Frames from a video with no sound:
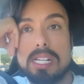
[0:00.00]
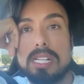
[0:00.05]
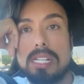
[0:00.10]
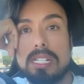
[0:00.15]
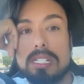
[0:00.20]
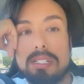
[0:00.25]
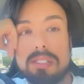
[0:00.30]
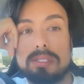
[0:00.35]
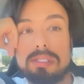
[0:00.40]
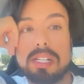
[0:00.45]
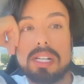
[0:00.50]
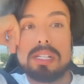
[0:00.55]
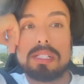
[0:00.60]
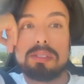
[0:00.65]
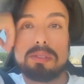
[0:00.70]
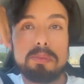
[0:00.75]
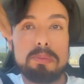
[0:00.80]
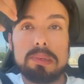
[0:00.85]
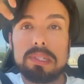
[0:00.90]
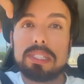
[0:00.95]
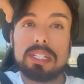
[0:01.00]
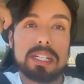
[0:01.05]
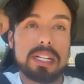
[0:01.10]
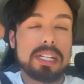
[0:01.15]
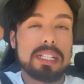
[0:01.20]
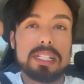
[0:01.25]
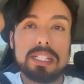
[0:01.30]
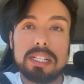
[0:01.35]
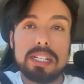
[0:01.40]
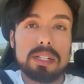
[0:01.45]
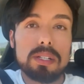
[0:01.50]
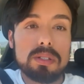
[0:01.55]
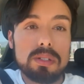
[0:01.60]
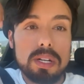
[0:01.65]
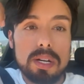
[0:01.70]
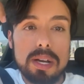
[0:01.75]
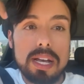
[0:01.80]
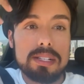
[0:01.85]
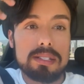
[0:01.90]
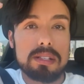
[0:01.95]
O sea, tú puedes sacar el dinero
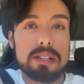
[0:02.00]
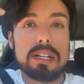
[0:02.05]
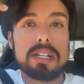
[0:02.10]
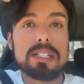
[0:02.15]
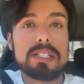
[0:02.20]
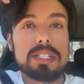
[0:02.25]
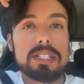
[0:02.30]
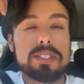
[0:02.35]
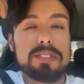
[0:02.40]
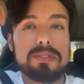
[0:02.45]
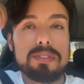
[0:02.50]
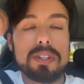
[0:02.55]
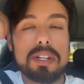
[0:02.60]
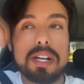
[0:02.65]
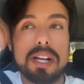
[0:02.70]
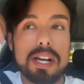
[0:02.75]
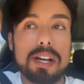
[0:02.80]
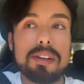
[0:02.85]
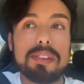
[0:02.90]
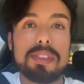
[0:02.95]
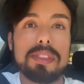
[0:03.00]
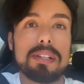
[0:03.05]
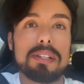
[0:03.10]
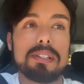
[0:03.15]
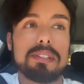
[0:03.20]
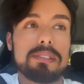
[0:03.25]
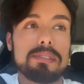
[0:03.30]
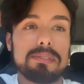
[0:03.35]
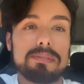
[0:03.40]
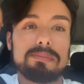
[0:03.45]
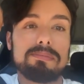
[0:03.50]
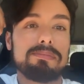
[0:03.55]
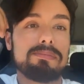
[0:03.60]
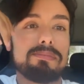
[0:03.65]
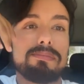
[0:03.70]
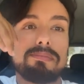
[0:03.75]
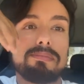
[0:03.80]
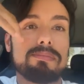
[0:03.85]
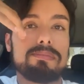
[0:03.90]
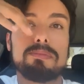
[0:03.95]
as long as it's for a
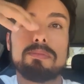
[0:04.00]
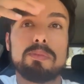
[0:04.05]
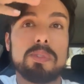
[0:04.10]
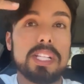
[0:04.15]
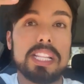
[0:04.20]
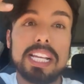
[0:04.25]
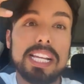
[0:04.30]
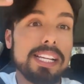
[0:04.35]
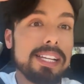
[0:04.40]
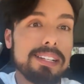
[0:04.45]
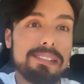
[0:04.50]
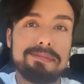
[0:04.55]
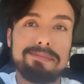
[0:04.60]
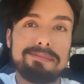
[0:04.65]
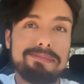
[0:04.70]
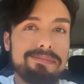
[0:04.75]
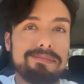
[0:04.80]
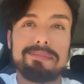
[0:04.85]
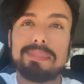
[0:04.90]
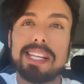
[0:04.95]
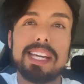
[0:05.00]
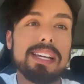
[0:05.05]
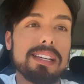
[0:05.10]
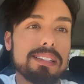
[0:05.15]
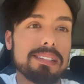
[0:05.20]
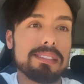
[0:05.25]
health-related thing.